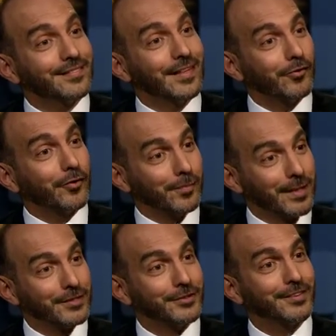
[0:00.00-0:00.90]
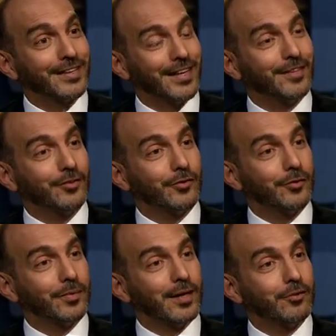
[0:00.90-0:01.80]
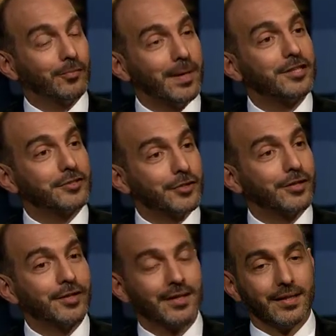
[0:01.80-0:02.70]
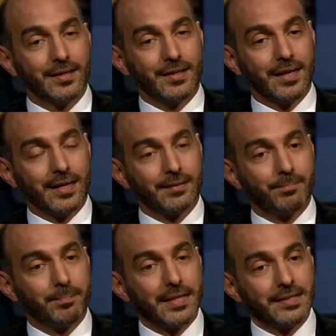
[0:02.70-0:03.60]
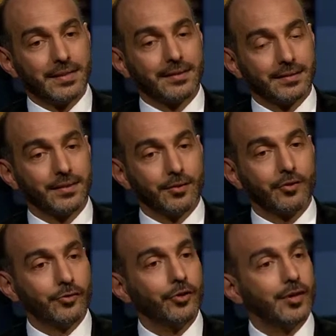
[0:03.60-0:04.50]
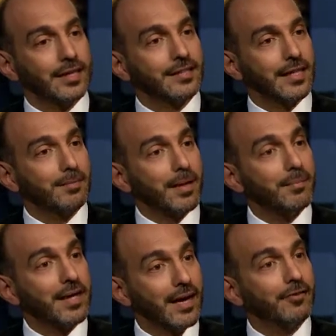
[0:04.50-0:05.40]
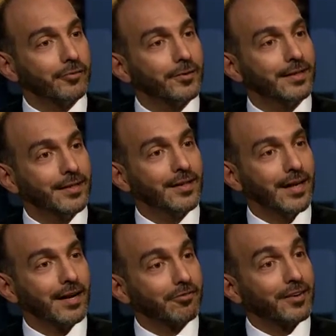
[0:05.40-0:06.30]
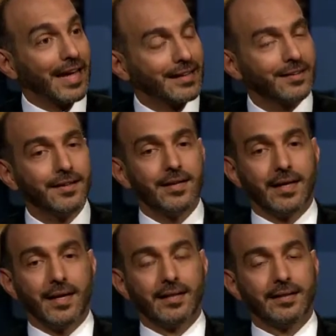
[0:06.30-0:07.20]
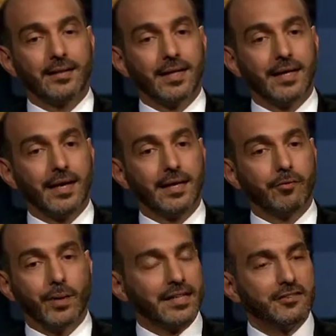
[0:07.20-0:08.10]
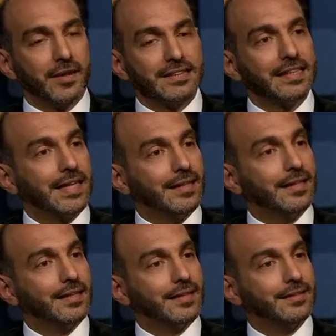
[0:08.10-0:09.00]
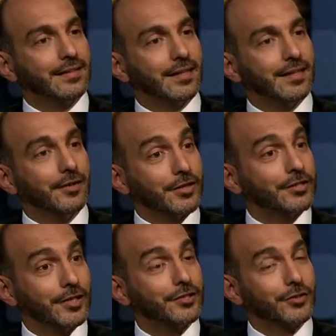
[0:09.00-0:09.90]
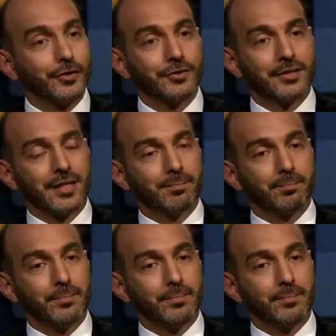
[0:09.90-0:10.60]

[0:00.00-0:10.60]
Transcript: information and to, and to make sure that pieces of knowledge that may be harmful are flagged. And, uh, and what is fascinating is that the research shows that,